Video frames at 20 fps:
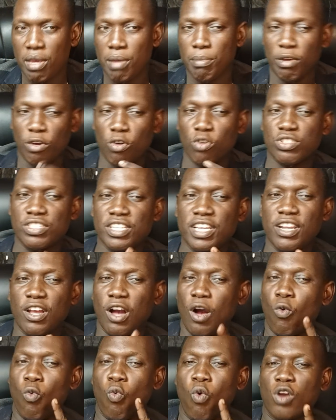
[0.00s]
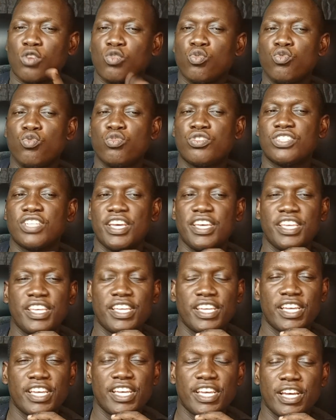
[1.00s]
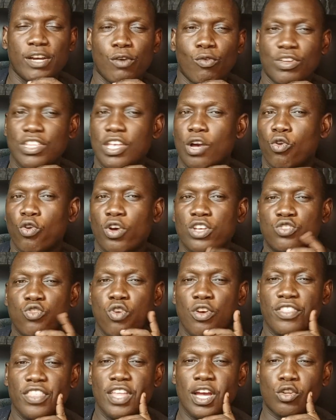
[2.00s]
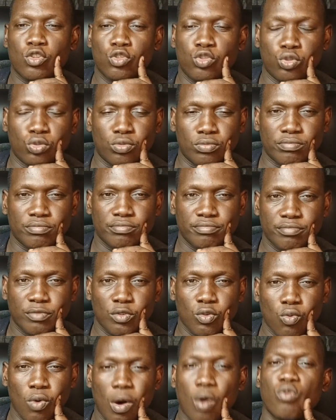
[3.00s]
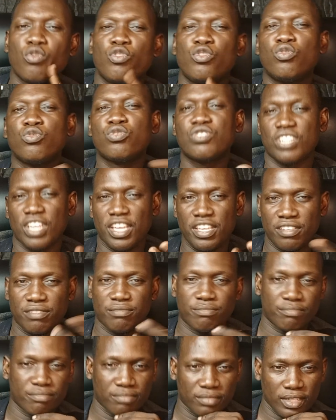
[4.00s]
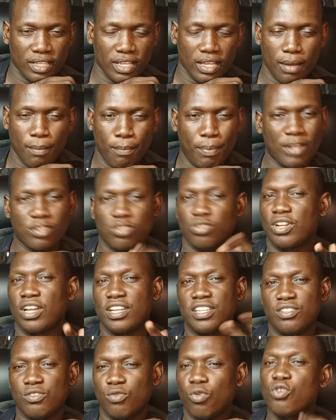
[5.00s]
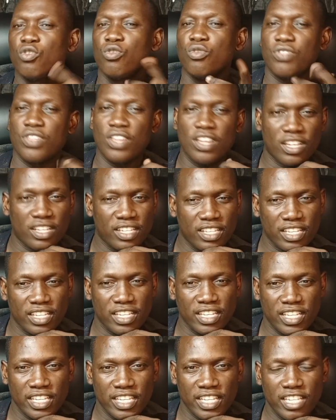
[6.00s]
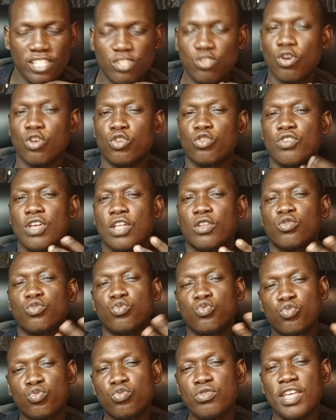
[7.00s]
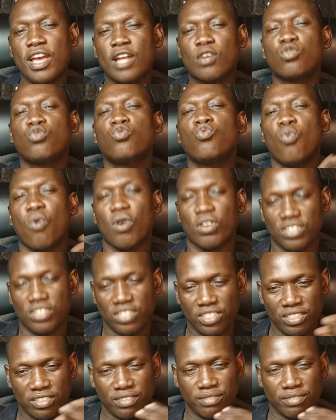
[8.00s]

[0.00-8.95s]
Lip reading: Because then, what would you say Wajackoya is going there to do? What would you say? Personally, what do you think he's going to do there to do what?